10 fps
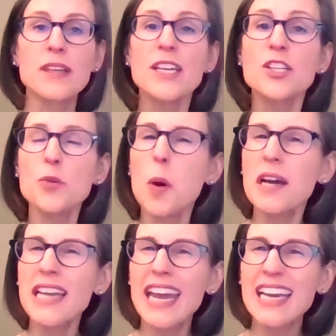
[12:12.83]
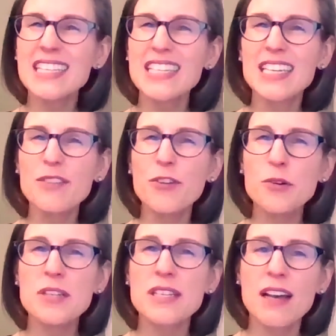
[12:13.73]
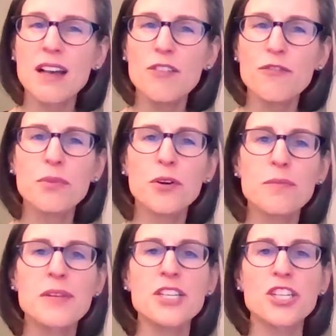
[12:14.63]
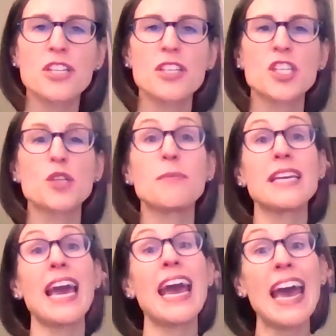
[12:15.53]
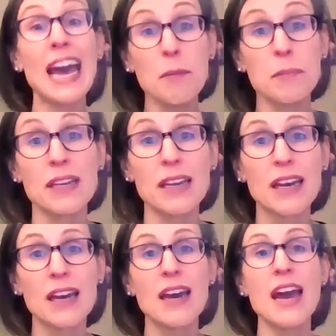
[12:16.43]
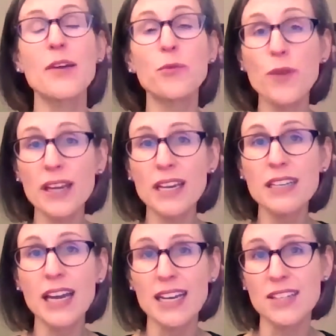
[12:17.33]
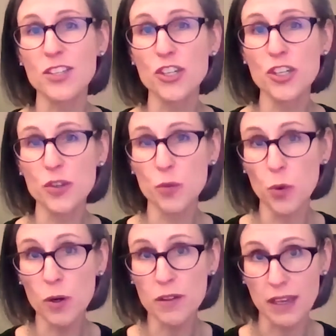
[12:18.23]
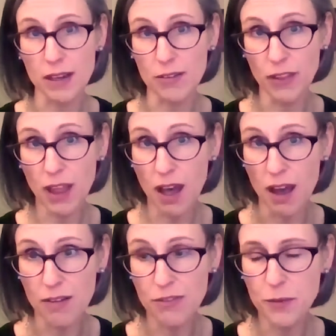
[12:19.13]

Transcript: Each one has to give herself permission to be happy and recognize that she is worthy of love.